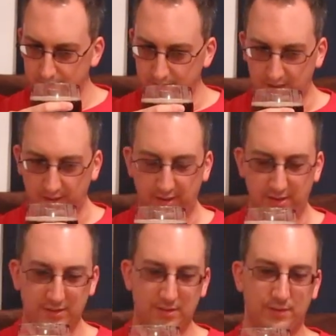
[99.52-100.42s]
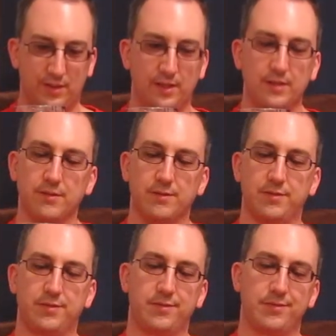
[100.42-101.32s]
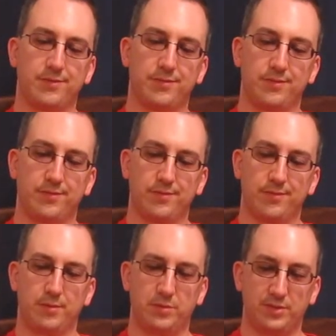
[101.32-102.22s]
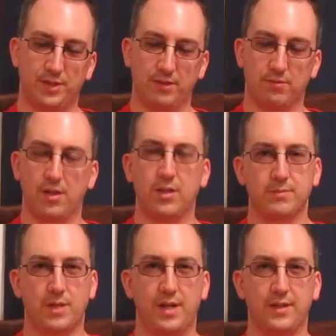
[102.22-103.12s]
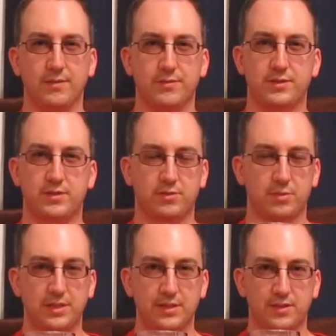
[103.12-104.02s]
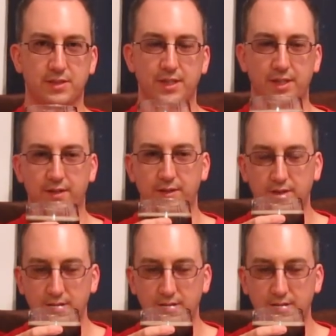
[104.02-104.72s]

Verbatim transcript: And then a hint of kind of, almost like rum kind of sweetness in there.